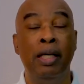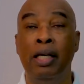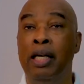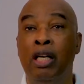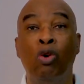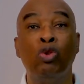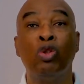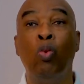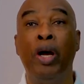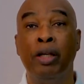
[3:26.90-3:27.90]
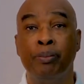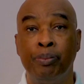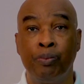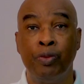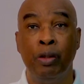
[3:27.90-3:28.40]
it goes away
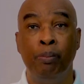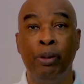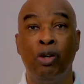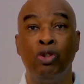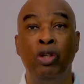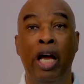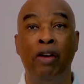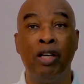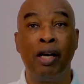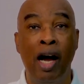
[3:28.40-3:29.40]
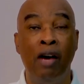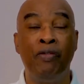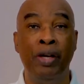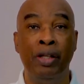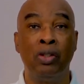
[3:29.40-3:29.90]
because you have the
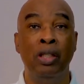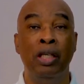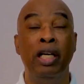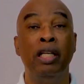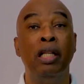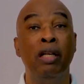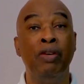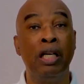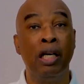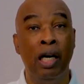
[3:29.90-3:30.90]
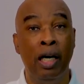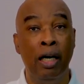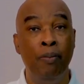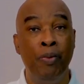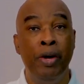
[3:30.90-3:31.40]
confidence in the living
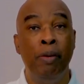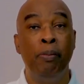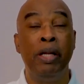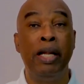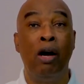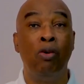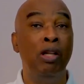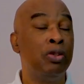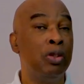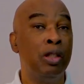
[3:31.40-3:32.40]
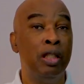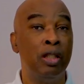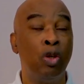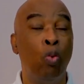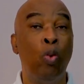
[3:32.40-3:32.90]
God. Now, listen to
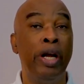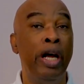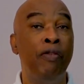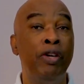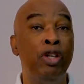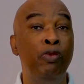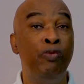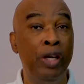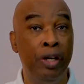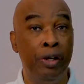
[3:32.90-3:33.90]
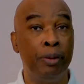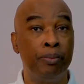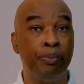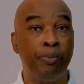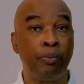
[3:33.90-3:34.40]
this. Whatever you fear,
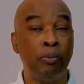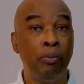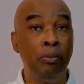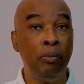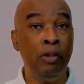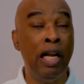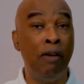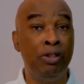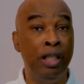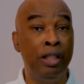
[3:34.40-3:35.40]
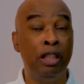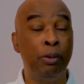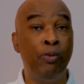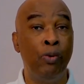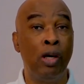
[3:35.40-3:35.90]
and I've said this
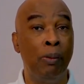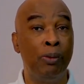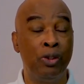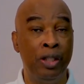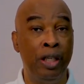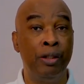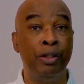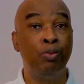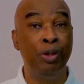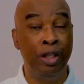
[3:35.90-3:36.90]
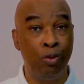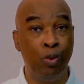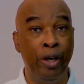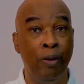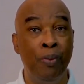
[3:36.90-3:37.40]
before, and I'm going to say it this week as
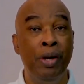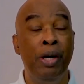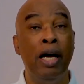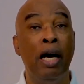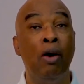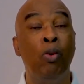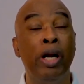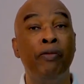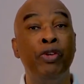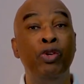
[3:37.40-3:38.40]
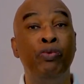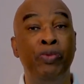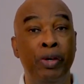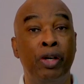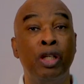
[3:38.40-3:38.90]
well, uh, whatever you
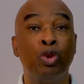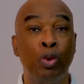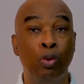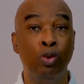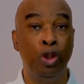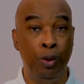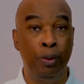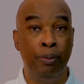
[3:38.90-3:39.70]
fear controls you.